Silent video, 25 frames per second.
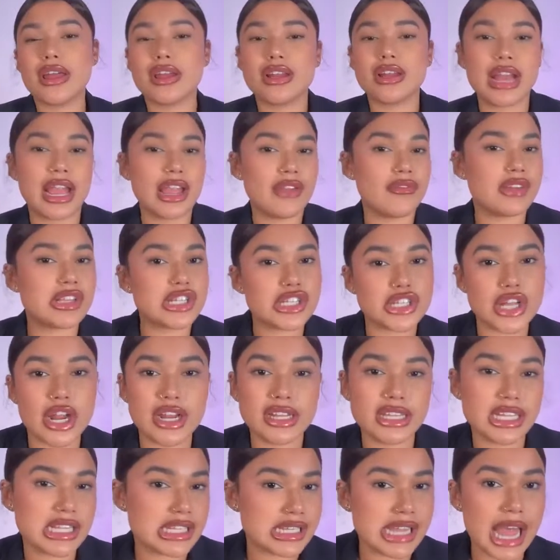rather not even
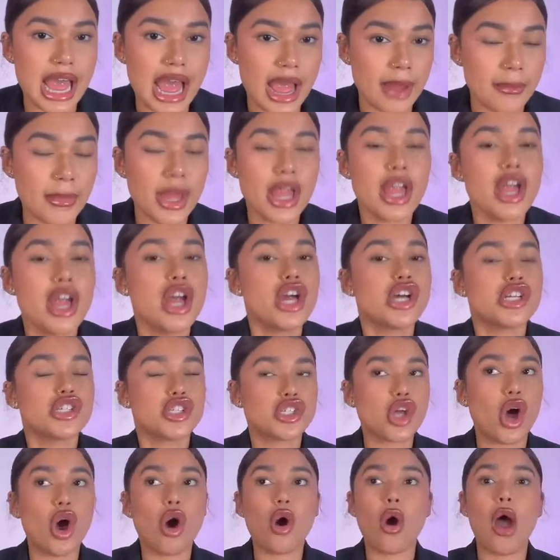start the tab.
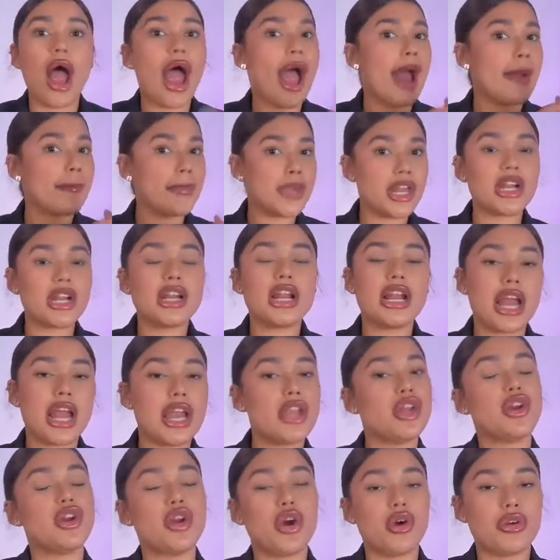So I'm here to
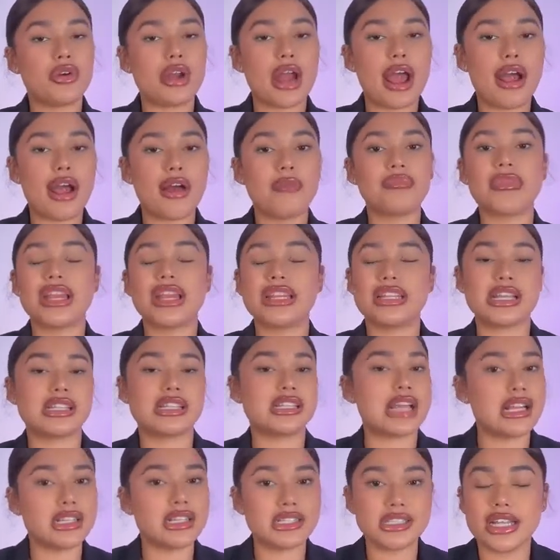let you know now that
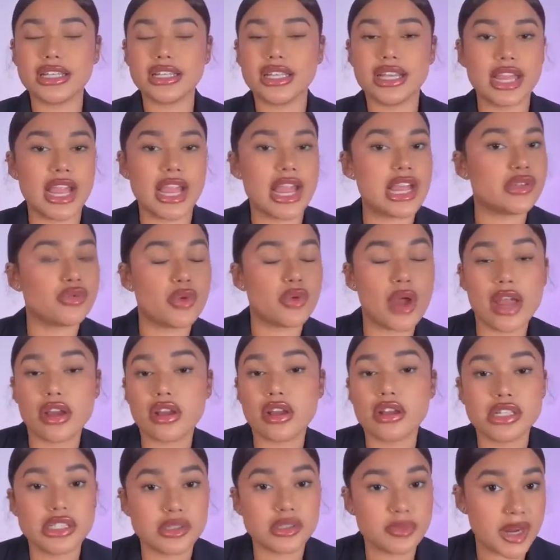that's not the case for
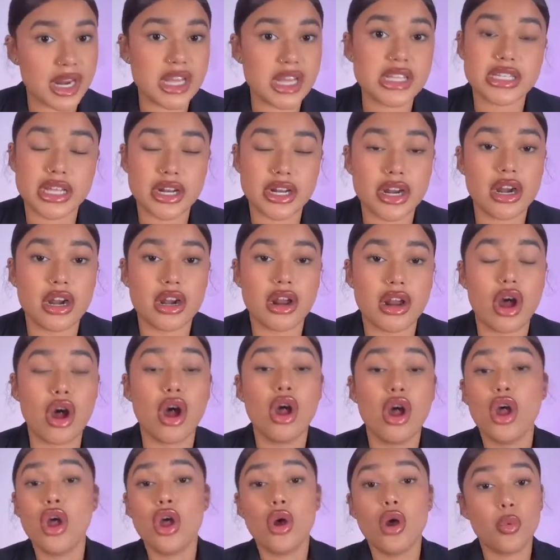Icon Cosmetic Center at
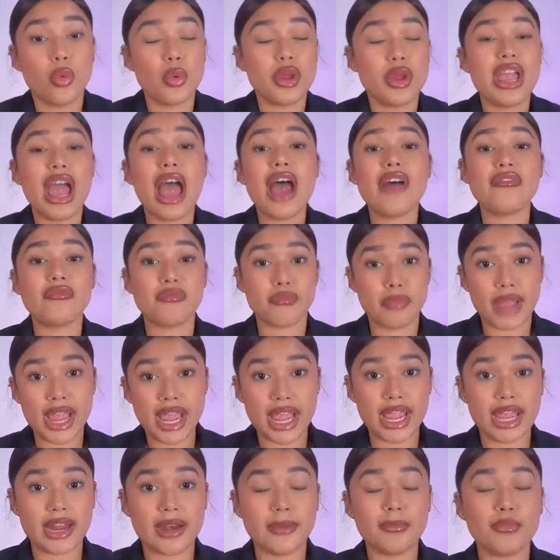all. We
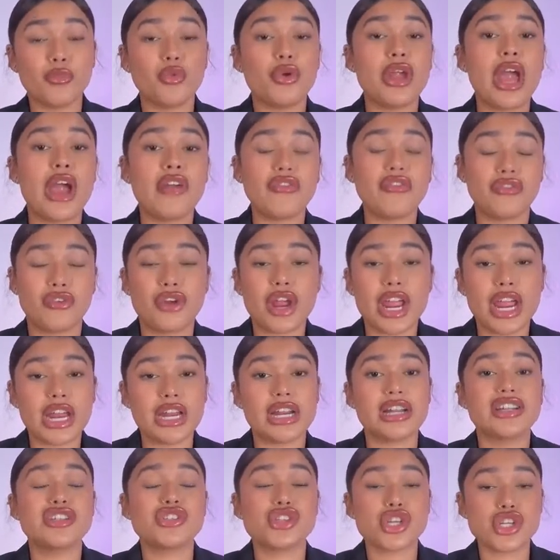have
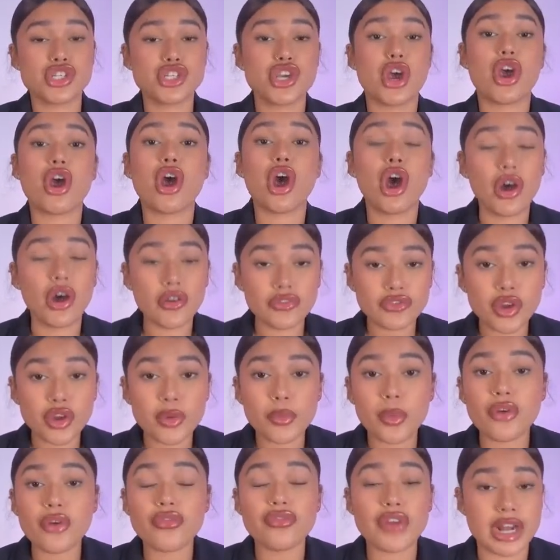created such a
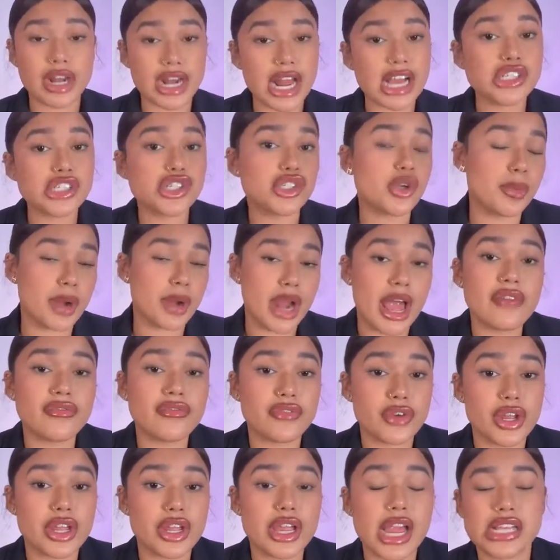comfortable financial
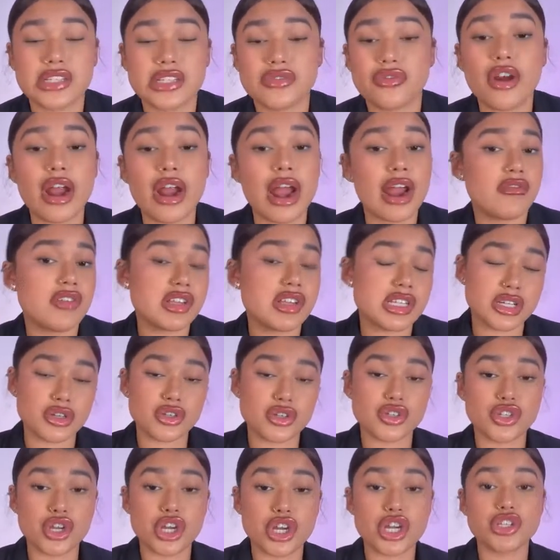plan for you guys for every
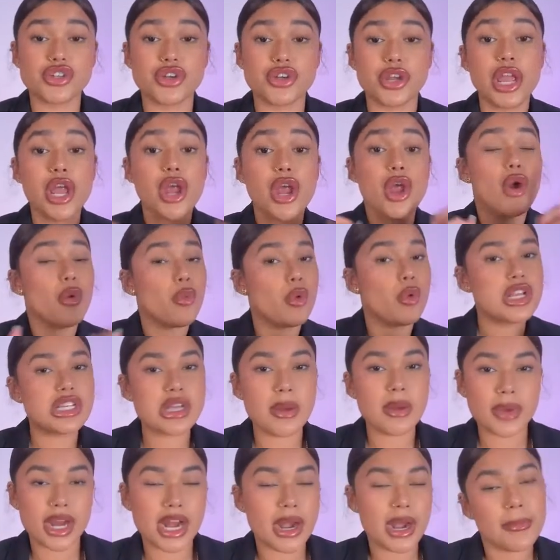single surgery,
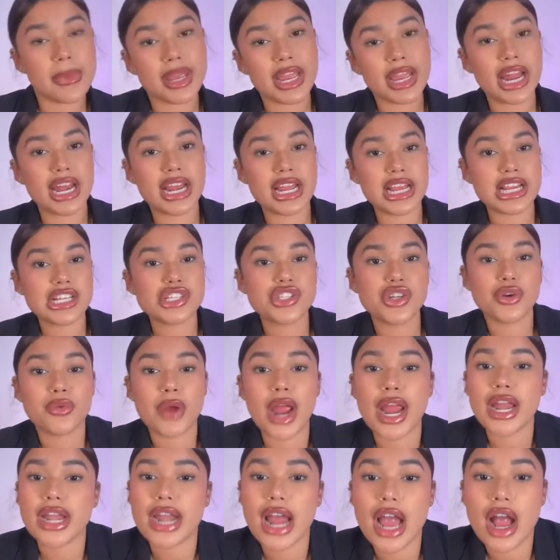which I'm going to be getting into
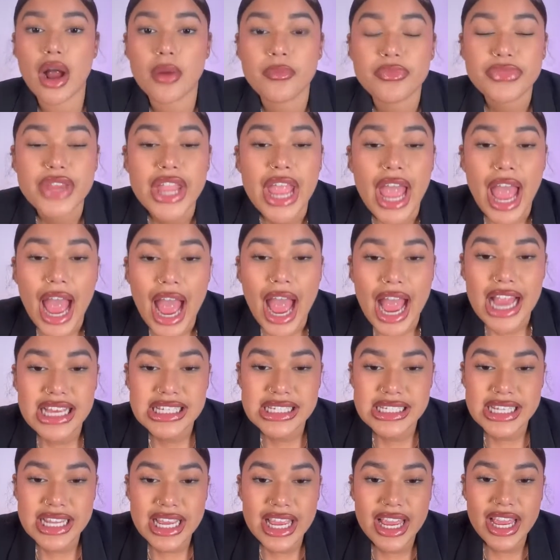right now. I
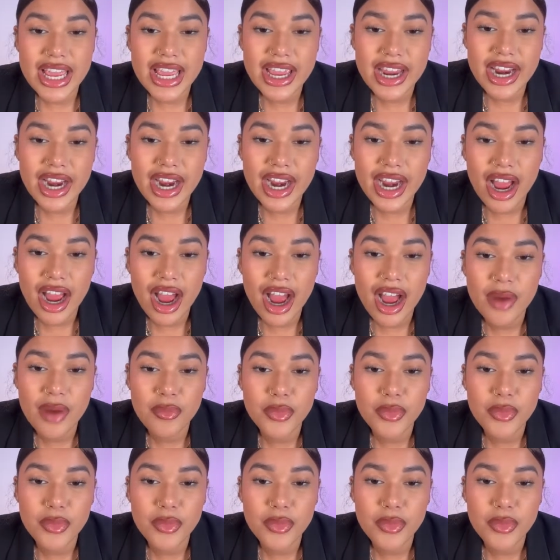see here,